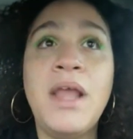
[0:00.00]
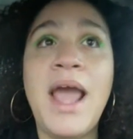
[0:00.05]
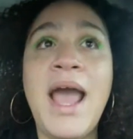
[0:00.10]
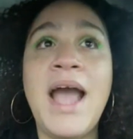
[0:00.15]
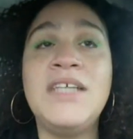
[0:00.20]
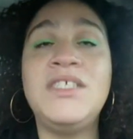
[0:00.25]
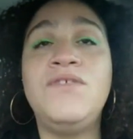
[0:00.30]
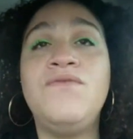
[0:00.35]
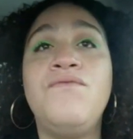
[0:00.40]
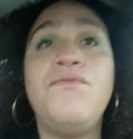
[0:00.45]

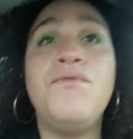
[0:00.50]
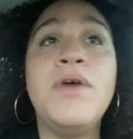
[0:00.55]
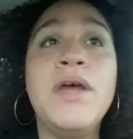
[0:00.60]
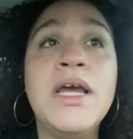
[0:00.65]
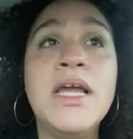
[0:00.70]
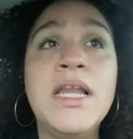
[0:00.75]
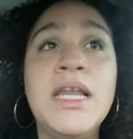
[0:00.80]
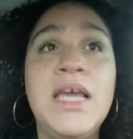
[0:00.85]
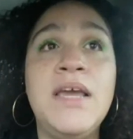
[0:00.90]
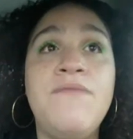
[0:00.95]
has
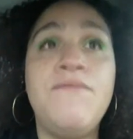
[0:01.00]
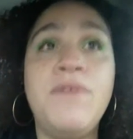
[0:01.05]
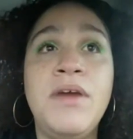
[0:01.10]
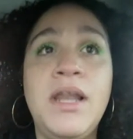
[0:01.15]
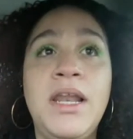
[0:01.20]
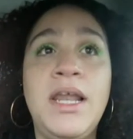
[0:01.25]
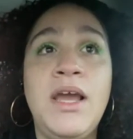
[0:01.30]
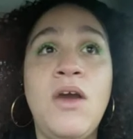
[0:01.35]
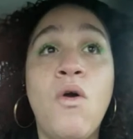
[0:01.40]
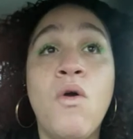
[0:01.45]

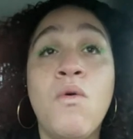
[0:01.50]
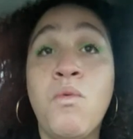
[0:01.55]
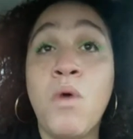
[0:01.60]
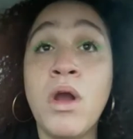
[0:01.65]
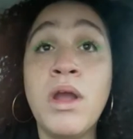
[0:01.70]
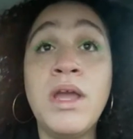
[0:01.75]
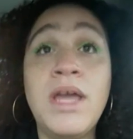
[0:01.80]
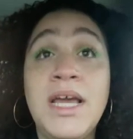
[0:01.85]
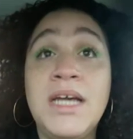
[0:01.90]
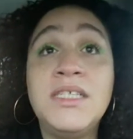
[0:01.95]
really, or
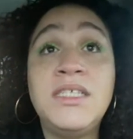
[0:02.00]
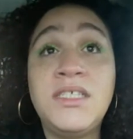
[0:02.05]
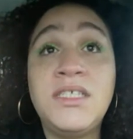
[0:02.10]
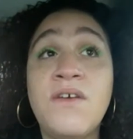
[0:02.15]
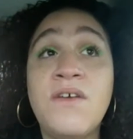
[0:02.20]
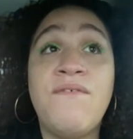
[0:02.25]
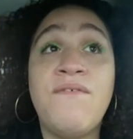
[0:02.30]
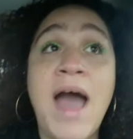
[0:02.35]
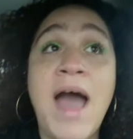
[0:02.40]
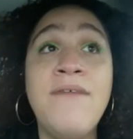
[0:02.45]
working in
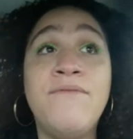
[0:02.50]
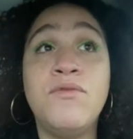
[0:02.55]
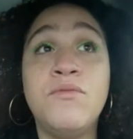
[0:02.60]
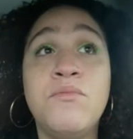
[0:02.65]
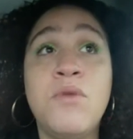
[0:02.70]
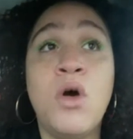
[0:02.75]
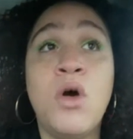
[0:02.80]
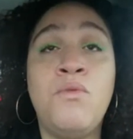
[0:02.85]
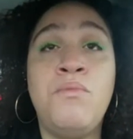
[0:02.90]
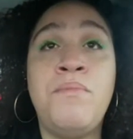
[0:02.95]
survival
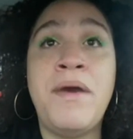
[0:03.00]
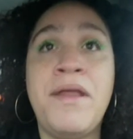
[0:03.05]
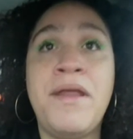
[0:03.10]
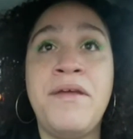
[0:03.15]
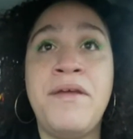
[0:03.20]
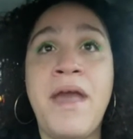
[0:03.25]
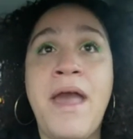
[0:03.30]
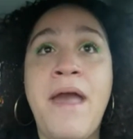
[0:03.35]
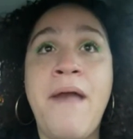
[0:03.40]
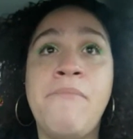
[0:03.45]
mode, better
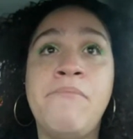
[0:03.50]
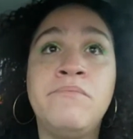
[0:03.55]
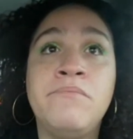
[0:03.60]
yet,